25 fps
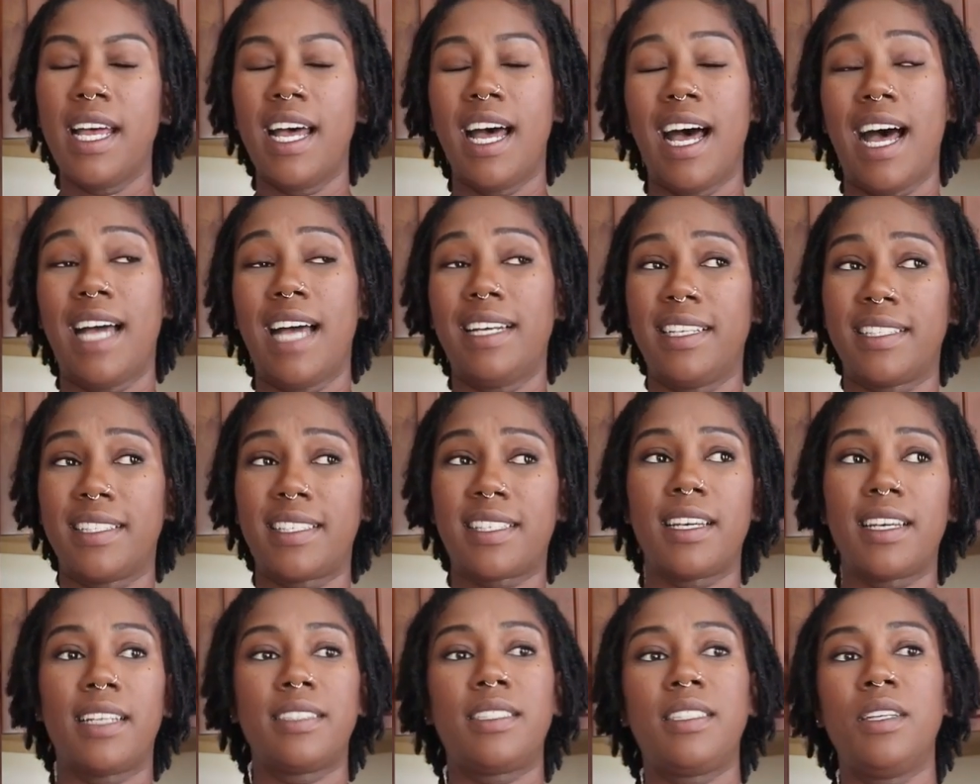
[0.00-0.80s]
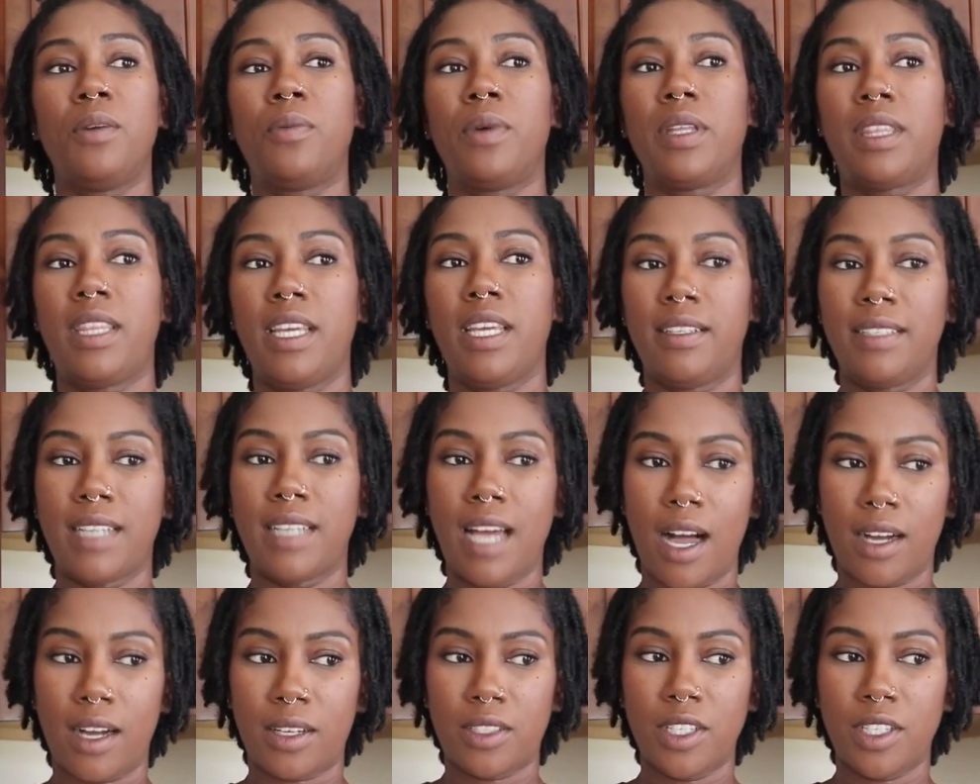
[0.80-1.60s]
I discussed it with their
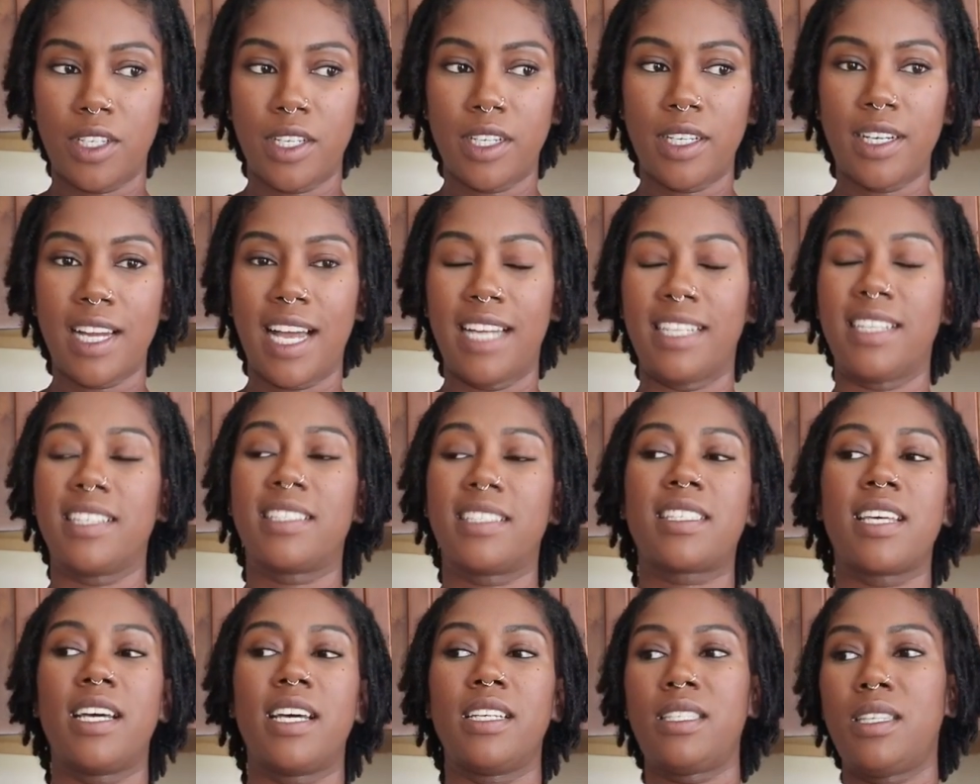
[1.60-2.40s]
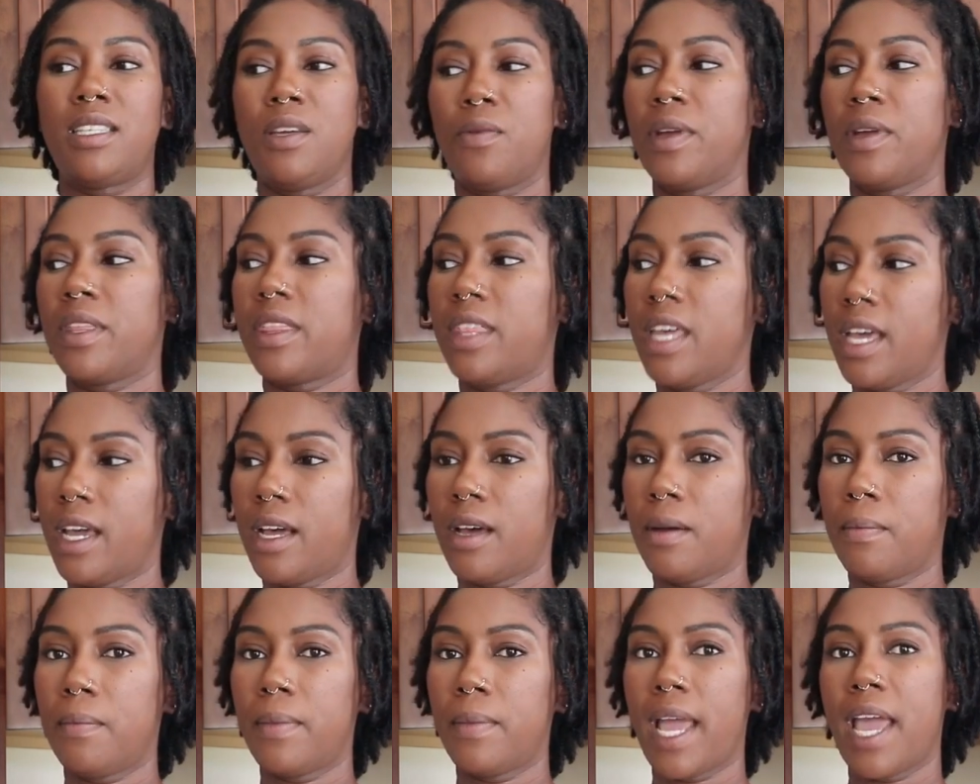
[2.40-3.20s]
doctor, I discussed it with
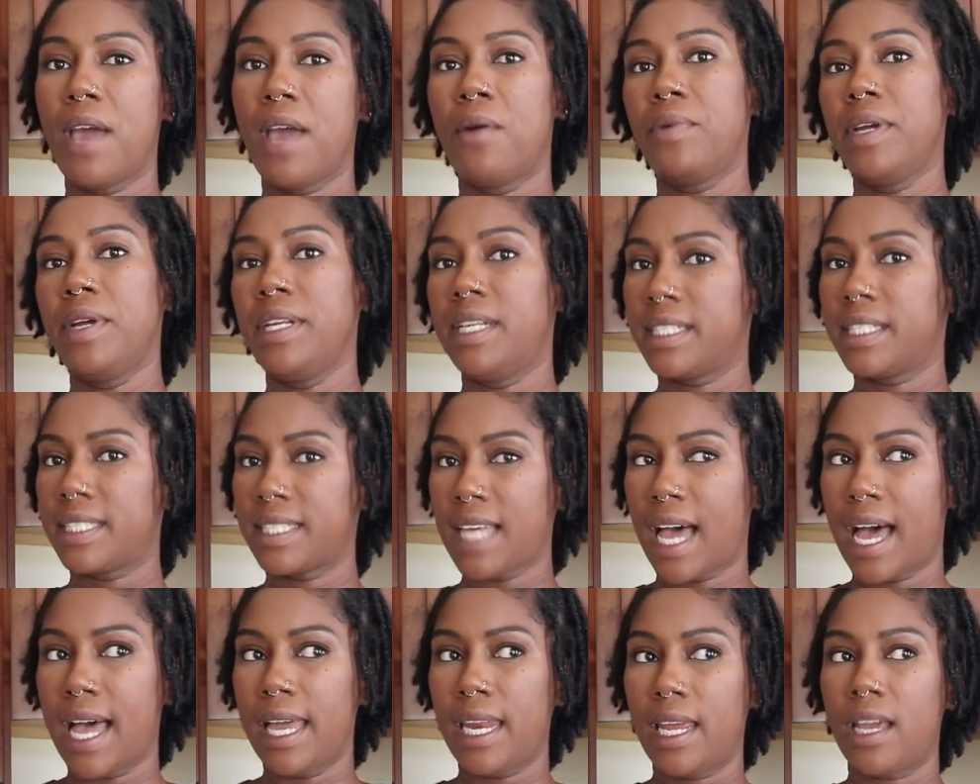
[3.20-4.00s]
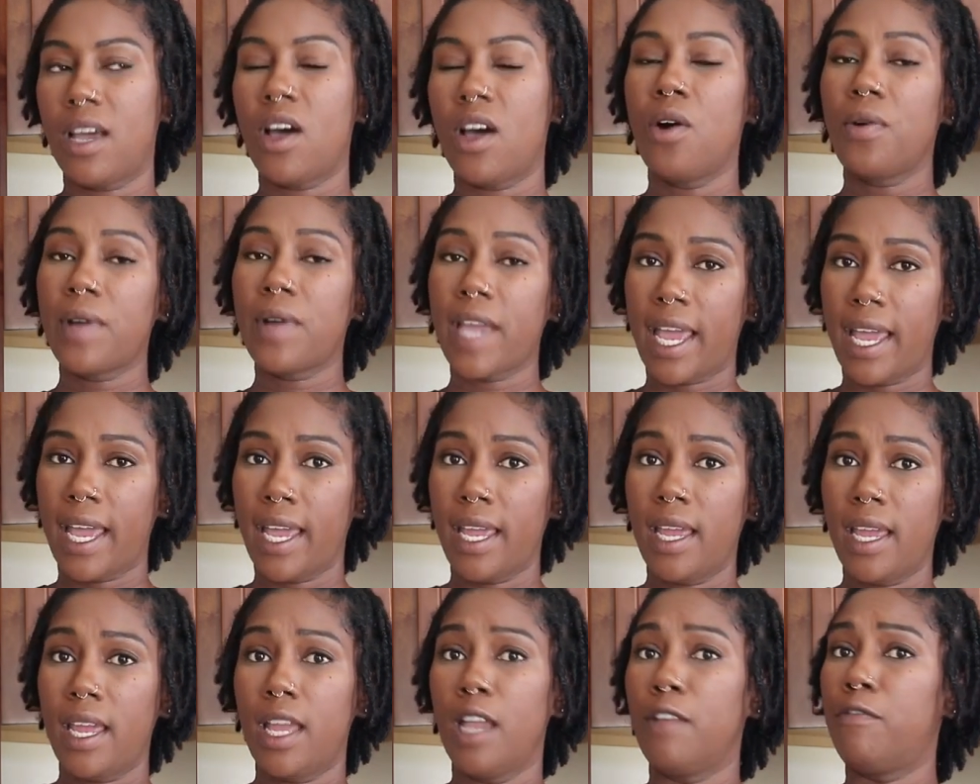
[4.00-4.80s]
them, and we decided,
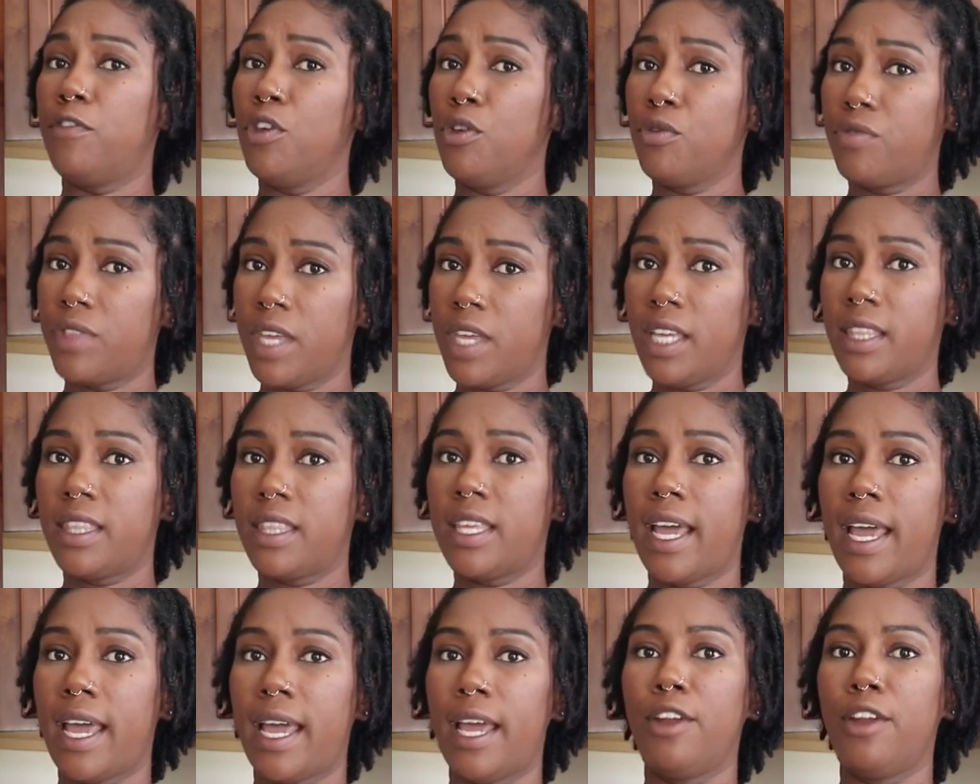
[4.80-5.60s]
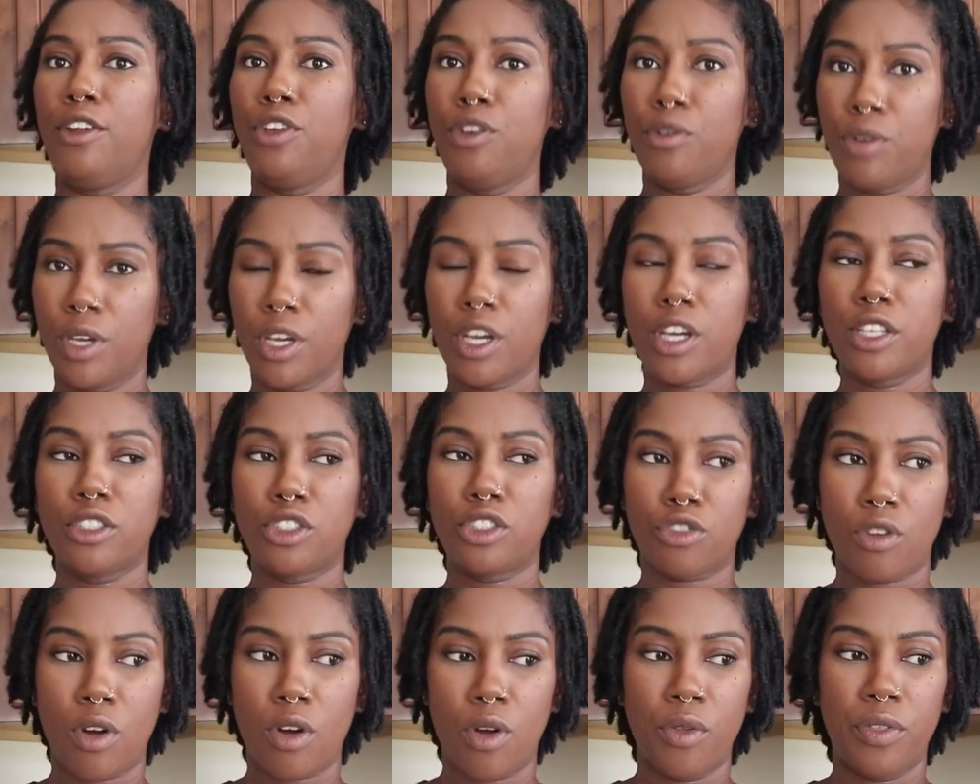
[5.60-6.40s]
okay, if you think that you can
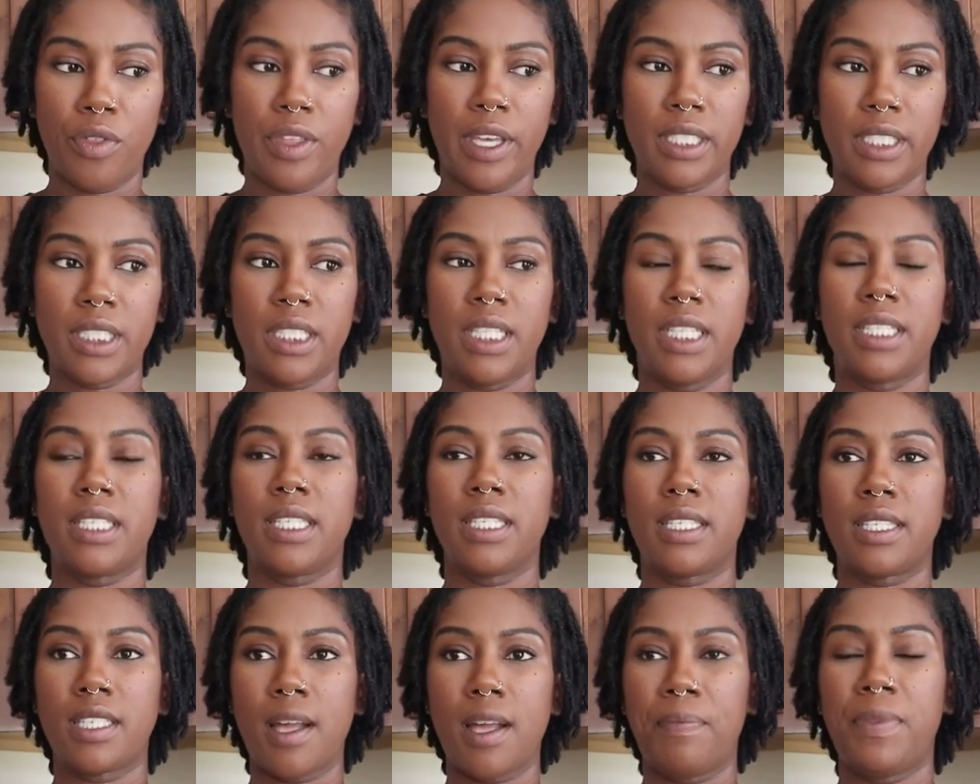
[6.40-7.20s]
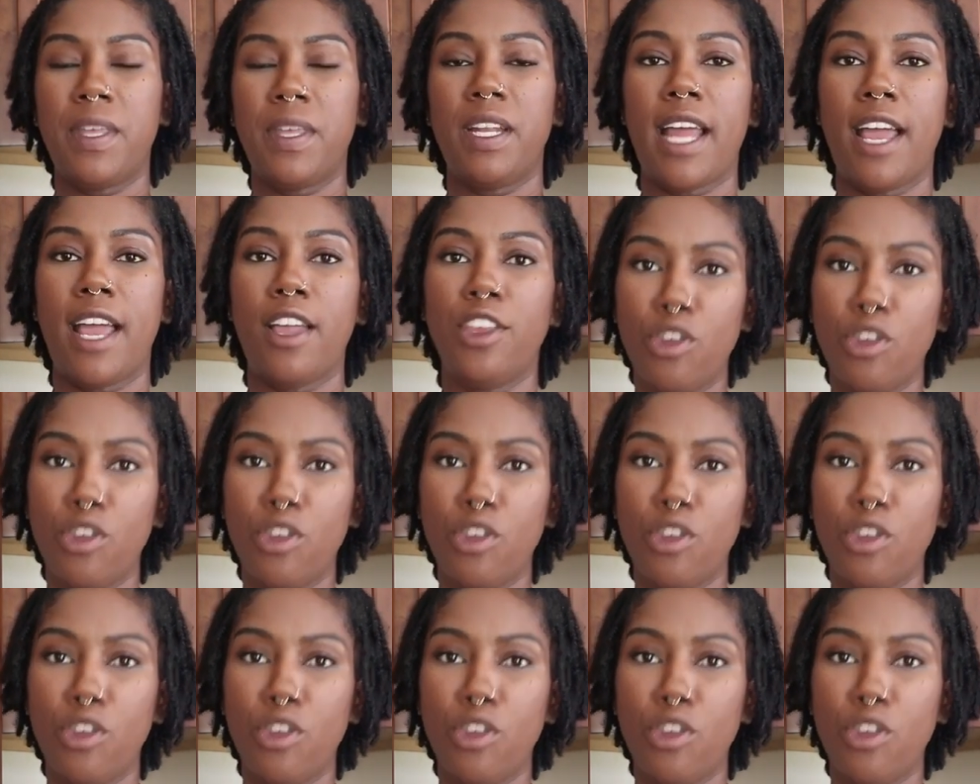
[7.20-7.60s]
control this, this is something that